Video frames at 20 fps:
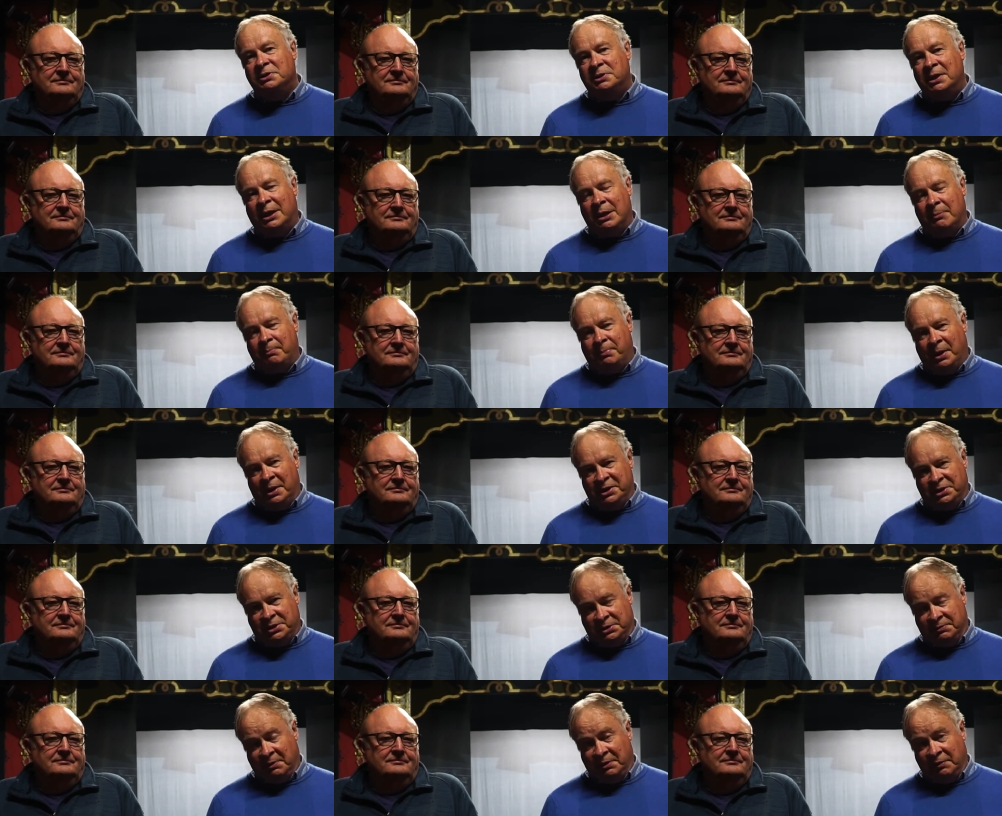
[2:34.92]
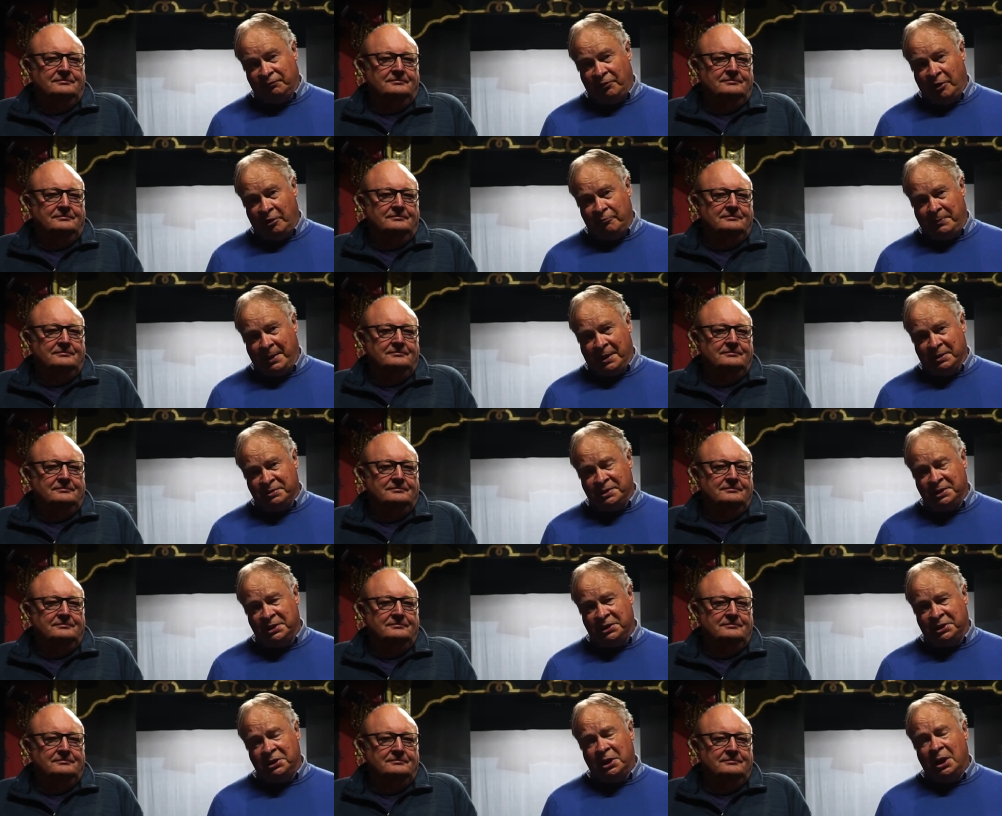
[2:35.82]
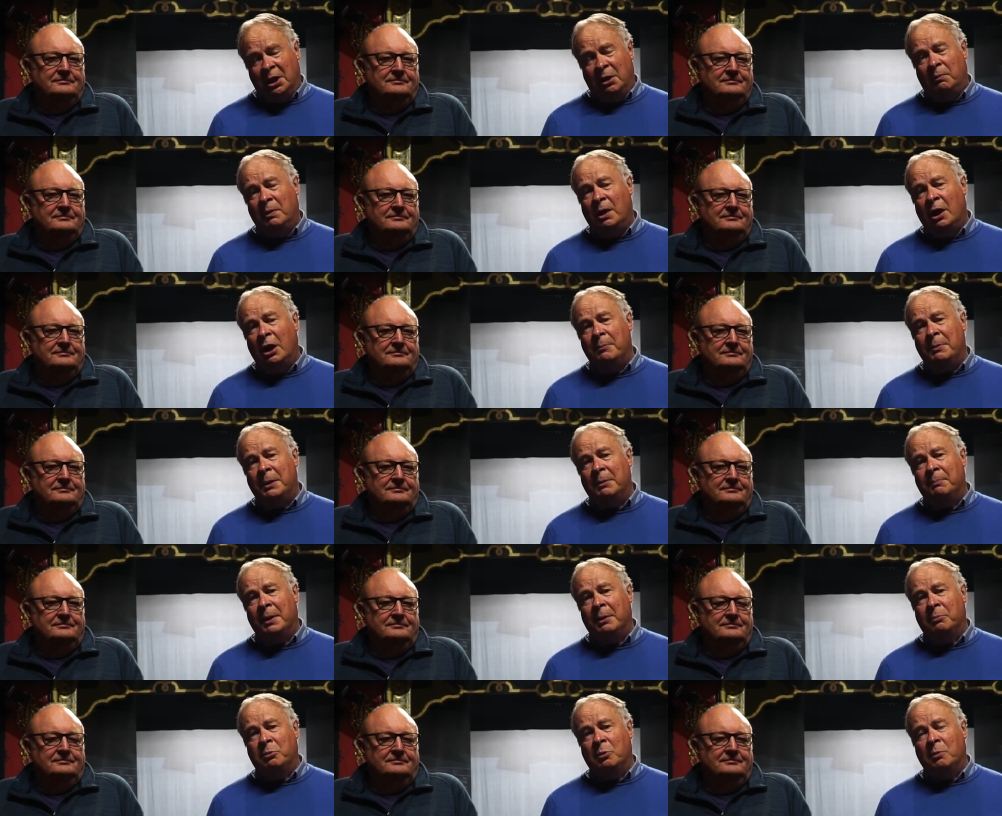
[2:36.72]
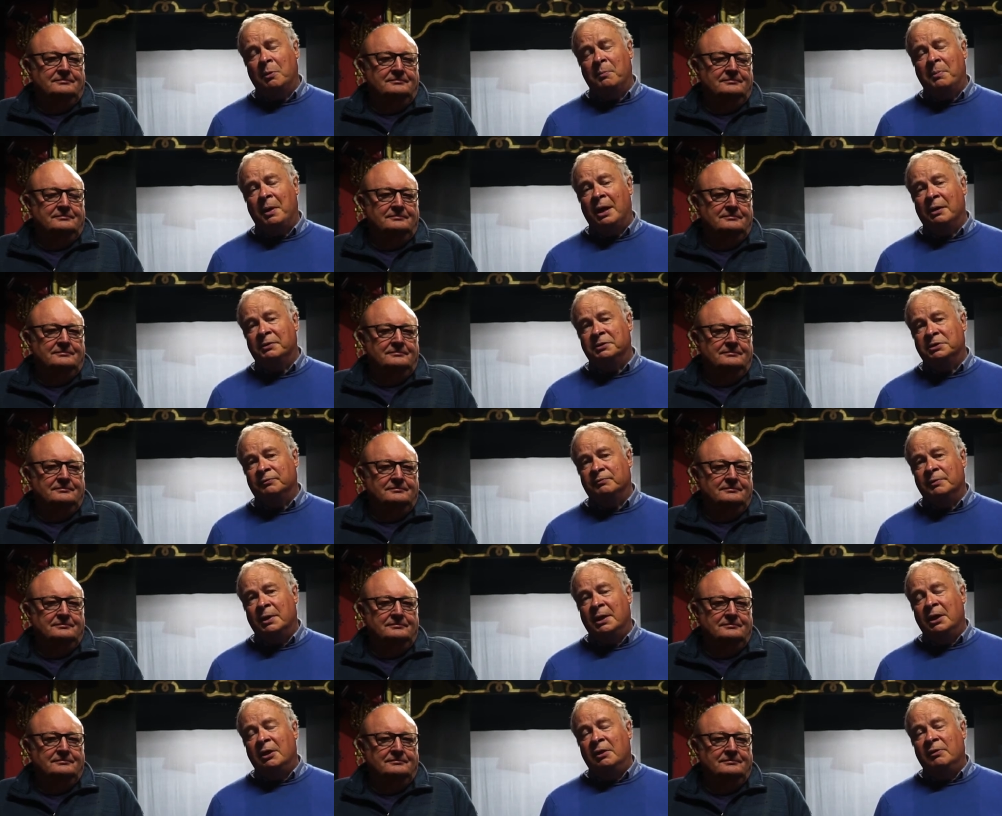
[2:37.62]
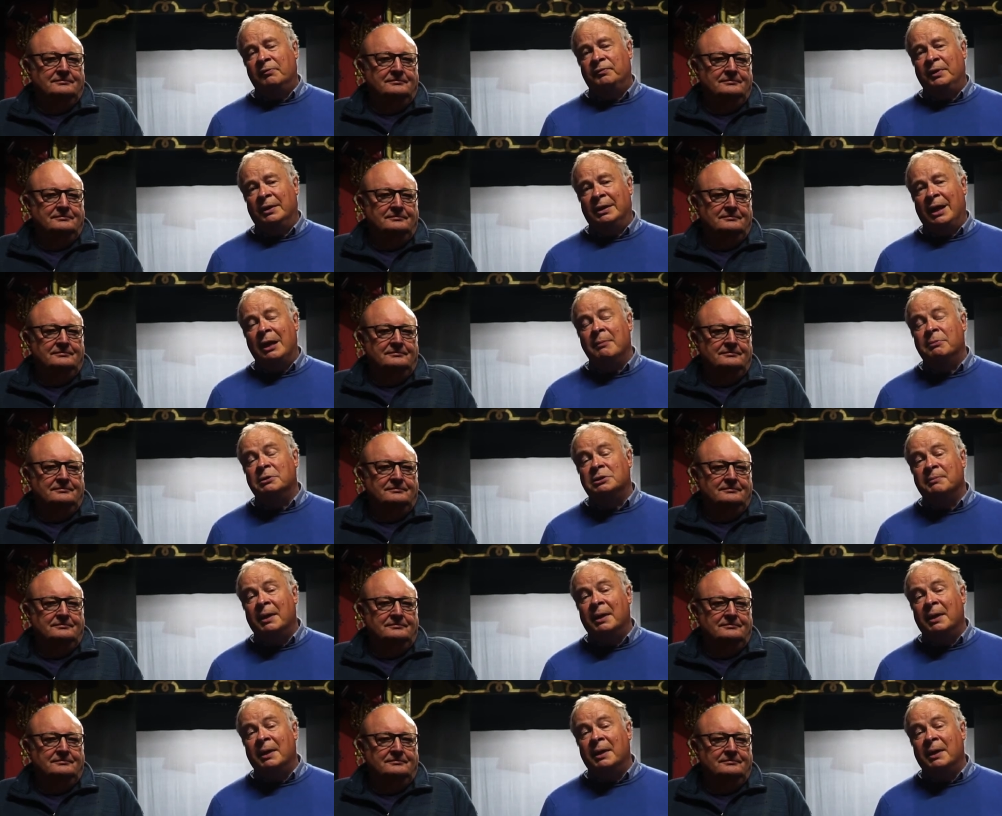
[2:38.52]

Speaker 1: ticket prices of only £5 each, we're hoping people will be able to feel able to